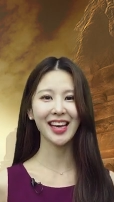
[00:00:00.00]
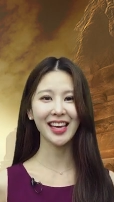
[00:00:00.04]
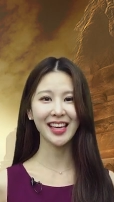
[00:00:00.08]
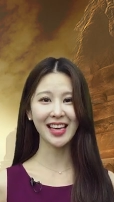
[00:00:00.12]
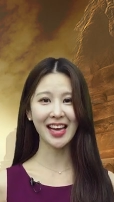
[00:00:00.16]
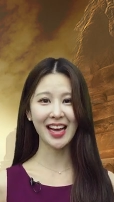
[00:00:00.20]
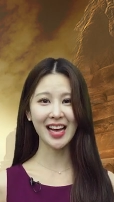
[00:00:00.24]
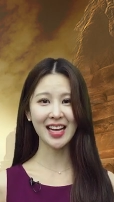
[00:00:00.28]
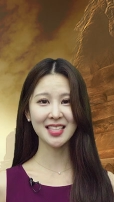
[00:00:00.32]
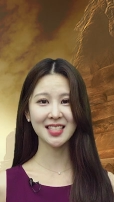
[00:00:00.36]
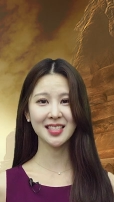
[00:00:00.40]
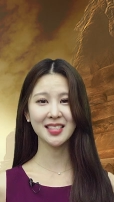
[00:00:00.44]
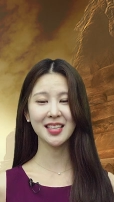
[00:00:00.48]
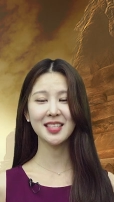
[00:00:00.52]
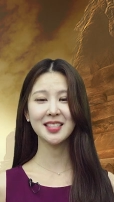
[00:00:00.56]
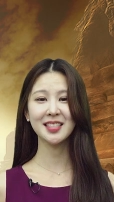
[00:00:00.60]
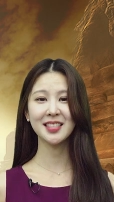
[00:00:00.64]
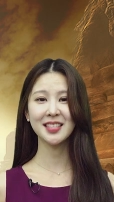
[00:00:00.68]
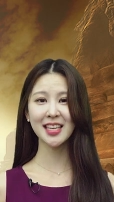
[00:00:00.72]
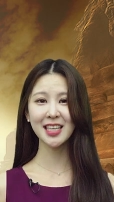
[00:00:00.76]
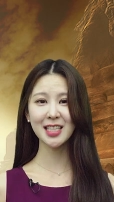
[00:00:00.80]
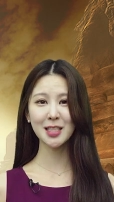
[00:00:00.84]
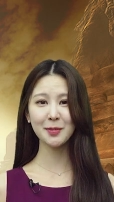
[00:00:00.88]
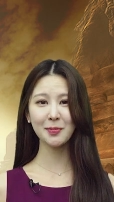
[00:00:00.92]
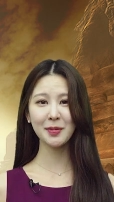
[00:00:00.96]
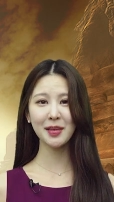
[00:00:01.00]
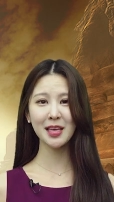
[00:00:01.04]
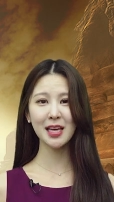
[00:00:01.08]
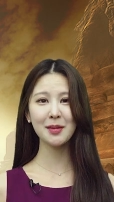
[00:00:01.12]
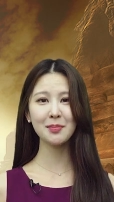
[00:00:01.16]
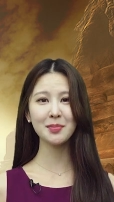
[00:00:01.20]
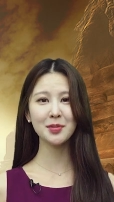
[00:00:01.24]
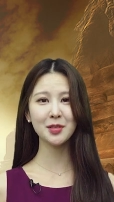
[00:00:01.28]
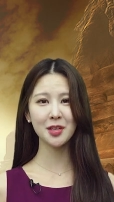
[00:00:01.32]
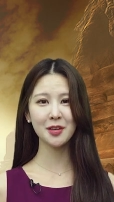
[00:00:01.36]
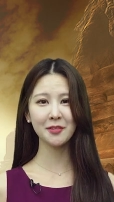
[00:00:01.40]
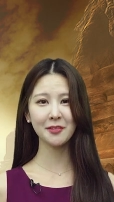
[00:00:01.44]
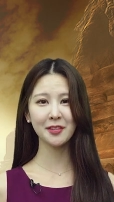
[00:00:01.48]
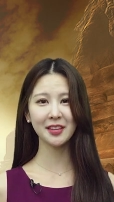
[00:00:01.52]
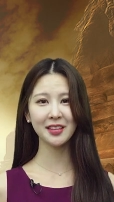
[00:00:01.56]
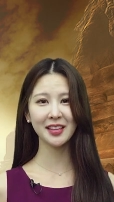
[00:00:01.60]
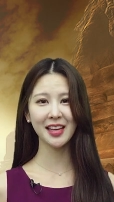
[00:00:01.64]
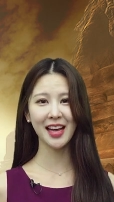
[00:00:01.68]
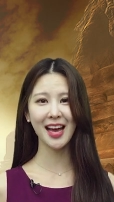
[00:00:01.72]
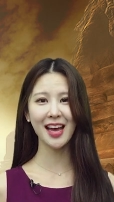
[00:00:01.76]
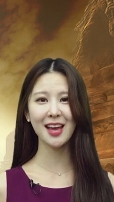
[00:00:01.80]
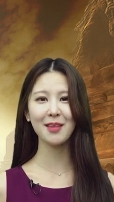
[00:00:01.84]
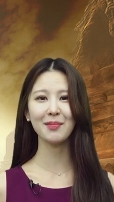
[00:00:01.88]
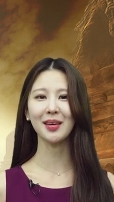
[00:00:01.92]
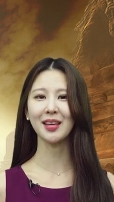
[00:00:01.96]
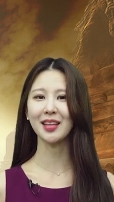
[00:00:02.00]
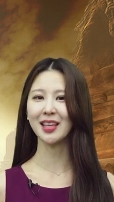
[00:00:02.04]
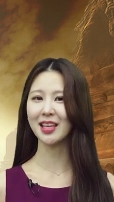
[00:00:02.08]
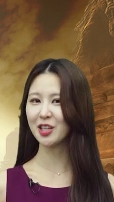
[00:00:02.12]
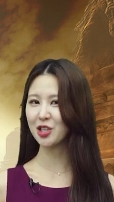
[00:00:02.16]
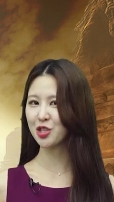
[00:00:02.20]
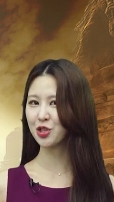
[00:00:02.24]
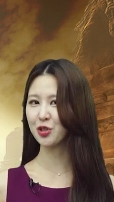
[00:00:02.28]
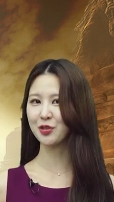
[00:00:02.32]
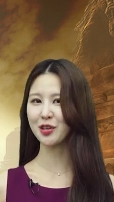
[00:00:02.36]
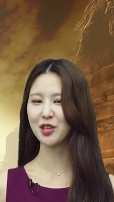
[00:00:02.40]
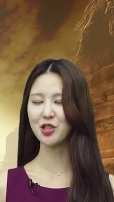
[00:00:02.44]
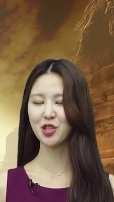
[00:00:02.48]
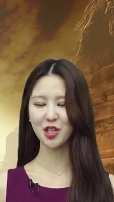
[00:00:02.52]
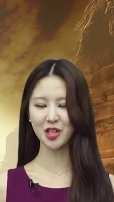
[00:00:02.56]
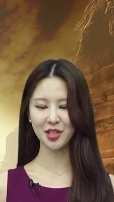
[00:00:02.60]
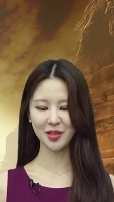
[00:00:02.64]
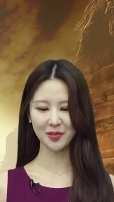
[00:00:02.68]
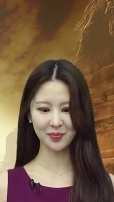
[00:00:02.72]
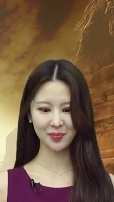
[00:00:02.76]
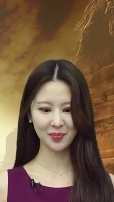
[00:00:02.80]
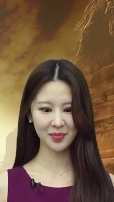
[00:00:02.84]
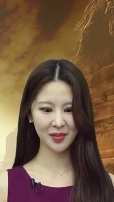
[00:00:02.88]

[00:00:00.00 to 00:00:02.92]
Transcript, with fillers: Yes, 6 PM server time in each region.